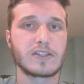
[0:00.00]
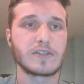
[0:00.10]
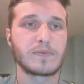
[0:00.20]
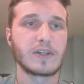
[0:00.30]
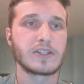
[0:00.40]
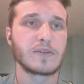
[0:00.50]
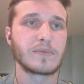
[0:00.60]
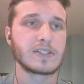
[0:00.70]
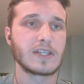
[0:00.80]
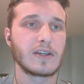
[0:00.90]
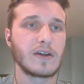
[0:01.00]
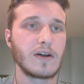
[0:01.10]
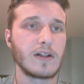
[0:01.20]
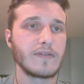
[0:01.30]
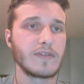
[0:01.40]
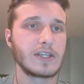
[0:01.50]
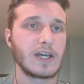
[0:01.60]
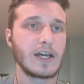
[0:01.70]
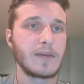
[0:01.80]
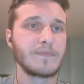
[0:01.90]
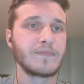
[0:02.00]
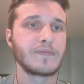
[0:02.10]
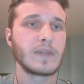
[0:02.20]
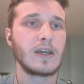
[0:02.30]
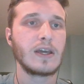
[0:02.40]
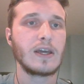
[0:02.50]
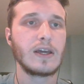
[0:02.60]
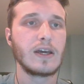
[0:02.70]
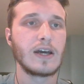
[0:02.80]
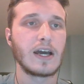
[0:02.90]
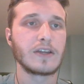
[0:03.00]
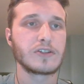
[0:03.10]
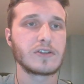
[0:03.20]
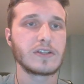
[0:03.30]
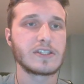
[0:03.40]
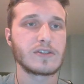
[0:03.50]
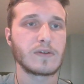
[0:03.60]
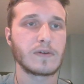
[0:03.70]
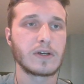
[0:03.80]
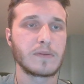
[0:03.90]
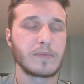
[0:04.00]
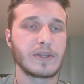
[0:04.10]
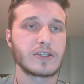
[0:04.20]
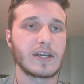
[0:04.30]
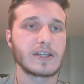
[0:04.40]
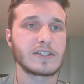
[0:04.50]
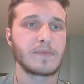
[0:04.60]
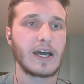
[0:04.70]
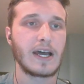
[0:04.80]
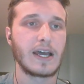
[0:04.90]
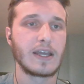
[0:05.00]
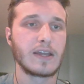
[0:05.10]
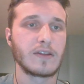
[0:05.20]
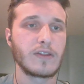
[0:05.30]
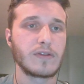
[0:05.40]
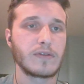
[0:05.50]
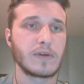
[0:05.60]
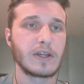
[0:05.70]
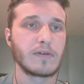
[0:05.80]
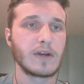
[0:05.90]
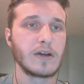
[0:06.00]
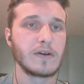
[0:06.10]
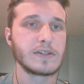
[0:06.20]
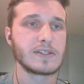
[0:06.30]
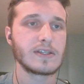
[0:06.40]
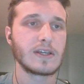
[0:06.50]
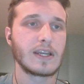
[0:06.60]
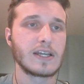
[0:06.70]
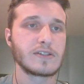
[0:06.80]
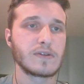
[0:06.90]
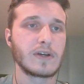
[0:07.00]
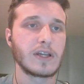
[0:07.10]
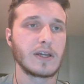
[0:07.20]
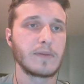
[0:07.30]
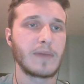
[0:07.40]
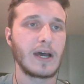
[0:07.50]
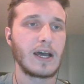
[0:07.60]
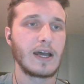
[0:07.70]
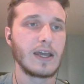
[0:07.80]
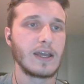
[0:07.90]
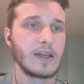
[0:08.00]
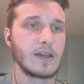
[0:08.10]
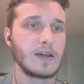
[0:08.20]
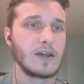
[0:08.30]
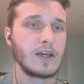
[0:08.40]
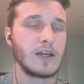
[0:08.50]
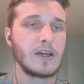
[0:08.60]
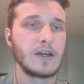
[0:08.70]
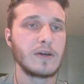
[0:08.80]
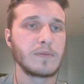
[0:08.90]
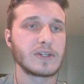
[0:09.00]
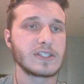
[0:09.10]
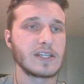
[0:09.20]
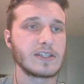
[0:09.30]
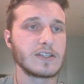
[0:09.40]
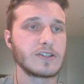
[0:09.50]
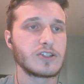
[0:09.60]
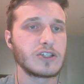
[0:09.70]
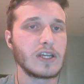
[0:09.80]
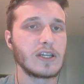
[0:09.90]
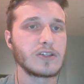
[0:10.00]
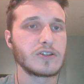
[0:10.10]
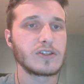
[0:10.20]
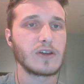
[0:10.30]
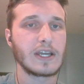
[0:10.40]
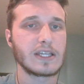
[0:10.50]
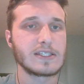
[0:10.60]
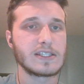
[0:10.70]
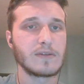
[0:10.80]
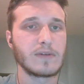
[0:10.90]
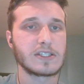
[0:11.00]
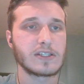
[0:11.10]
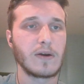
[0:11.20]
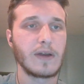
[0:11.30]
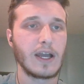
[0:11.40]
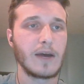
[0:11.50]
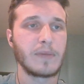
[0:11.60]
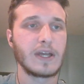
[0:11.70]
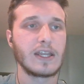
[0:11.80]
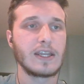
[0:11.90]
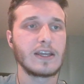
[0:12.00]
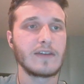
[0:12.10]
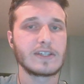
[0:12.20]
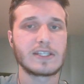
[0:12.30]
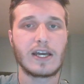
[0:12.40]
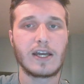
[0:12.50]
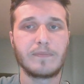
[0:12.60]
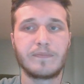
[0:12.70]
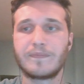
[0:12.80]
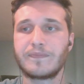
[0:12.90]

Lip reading: is just 0.2% all of the time. I usually sort Bittrex by 3 rows, and I sort it by percentage change so I can see what's going up at any given time.